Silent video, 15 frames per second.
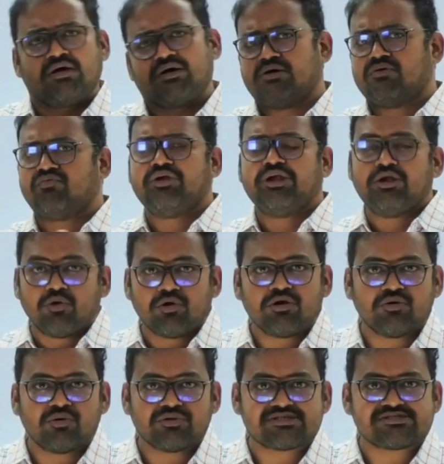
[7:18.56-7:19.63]
We don't
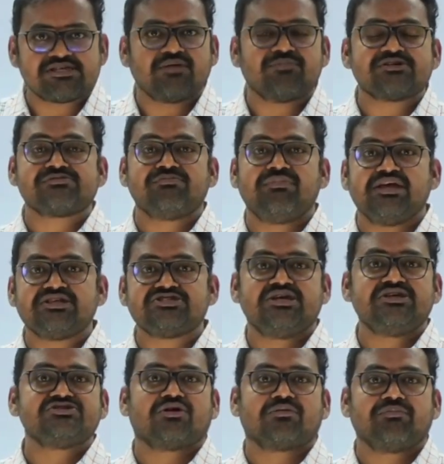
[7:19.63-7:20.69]
know, the syllabus may
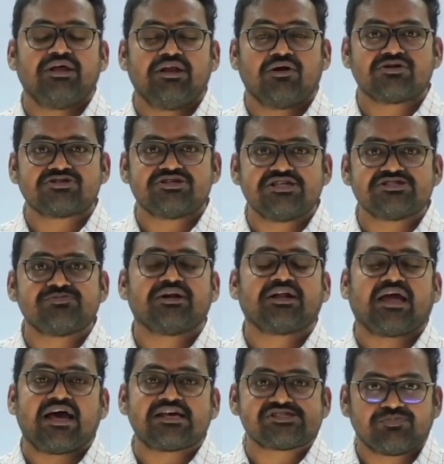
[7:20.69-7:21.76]
change or may not change, but
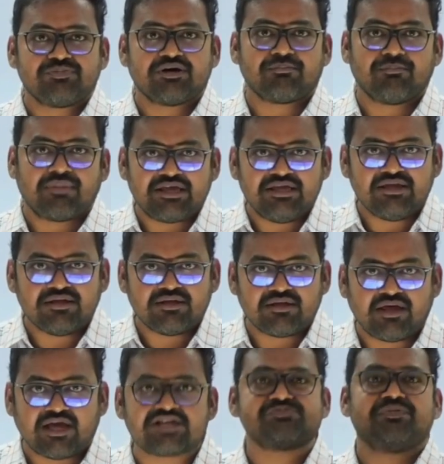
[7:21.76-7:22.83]
as per my
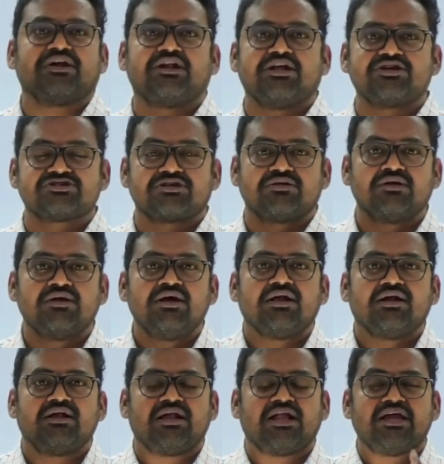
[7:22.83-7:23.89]
expectation,
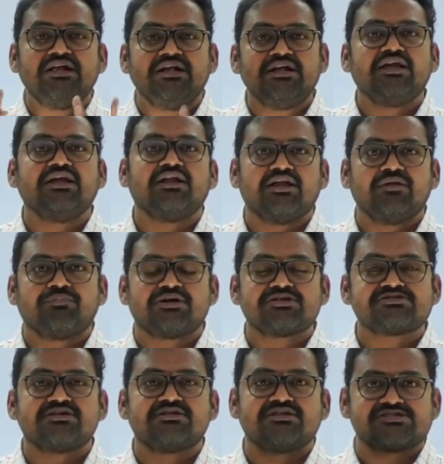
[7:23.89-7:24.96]

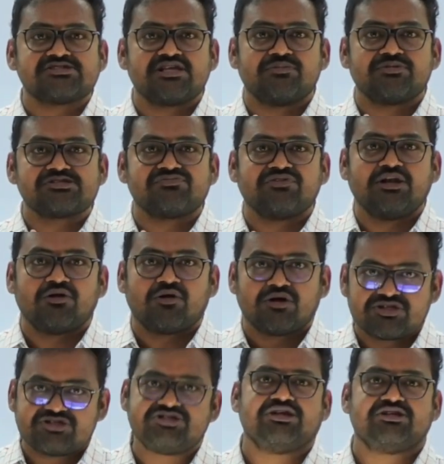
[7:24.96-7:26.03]
99% the syllabus will
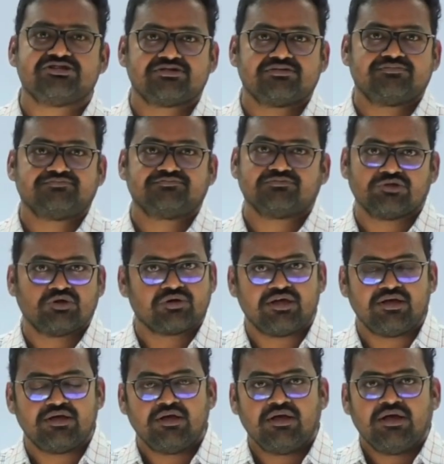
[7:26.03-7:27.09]
not change. Okay.
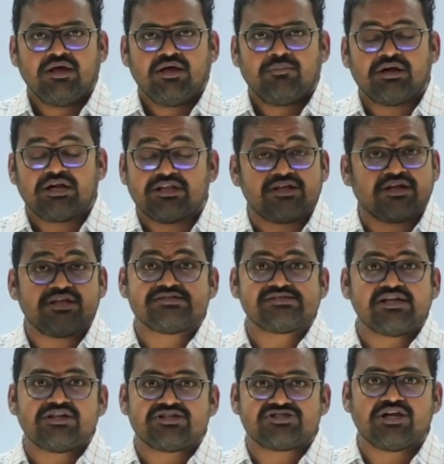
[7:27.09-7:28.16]
But in the
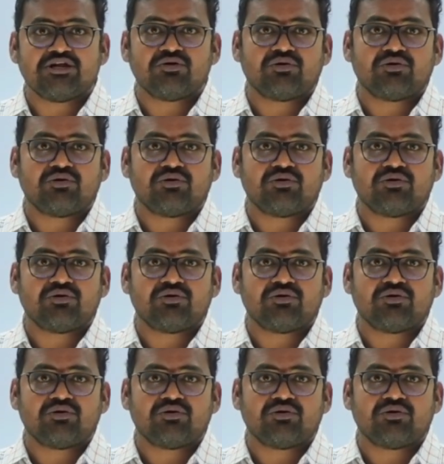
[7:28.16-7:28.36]
recent GenCo